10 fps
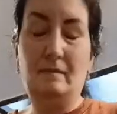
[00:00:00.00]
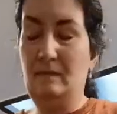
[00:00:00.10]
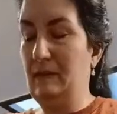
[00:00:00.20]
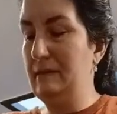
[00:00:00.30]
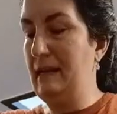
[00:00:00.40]

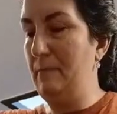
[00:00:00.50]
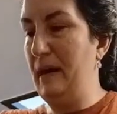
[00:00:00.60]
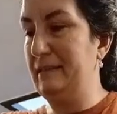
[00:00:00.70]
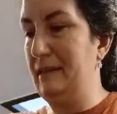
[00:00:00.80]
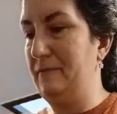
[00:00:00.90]
it's not
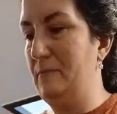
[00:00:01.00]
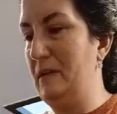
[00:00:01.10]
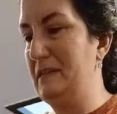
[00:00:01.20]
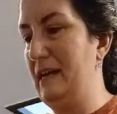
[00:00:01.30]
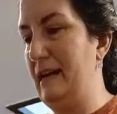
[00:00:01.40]
backed up from
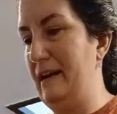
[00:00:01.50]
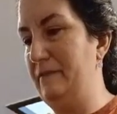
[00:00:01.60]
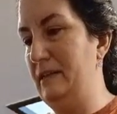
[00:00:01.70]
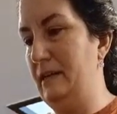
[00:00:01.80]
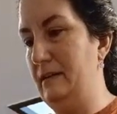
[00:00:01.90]
us not
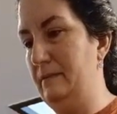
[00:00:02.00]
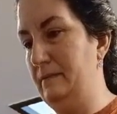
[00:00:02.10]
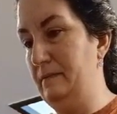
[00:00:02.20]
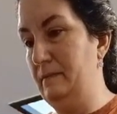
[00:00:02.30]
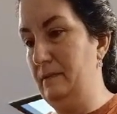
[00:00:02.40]
having
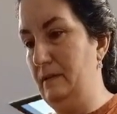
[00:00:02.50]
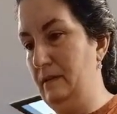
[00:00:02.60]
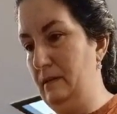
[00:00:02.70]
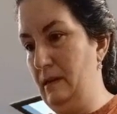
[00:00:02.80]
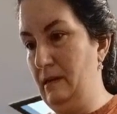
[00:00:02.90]

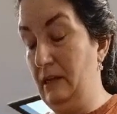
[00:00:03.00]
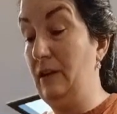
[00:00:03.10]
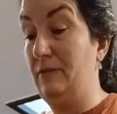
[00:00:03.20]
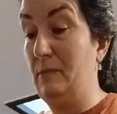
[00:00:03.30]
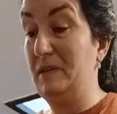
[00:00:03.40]

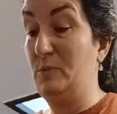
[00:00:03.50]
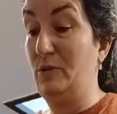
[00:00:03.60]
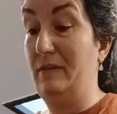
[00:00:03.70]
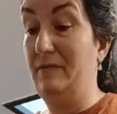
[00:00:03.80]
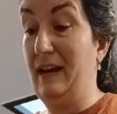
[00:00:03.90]
from us
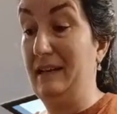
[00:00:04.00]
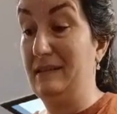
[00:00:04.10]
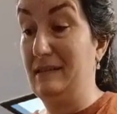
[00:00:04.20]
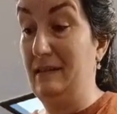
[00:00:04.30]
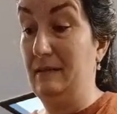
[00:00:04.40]
pouring
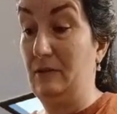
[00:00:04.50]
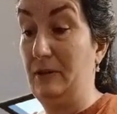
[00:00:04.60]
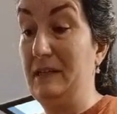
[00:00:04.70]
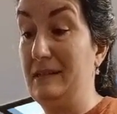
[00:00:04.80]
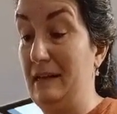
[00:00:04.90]
fats and
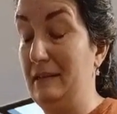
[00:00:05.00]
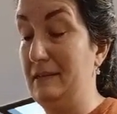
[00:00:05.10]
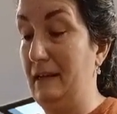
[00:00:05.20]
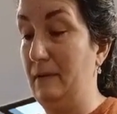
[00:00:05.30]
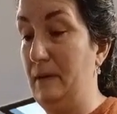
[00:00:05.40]
grease down the
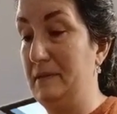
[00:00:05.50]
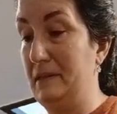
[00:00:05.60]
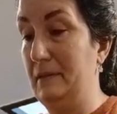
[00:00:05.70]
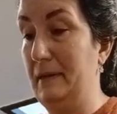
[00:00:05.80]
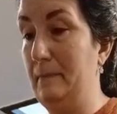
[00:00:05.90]
sink,
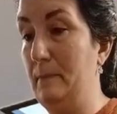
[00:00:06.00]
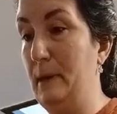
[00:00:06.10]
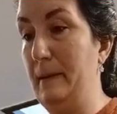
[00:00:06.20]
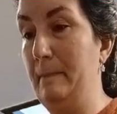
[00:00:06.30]
basically. But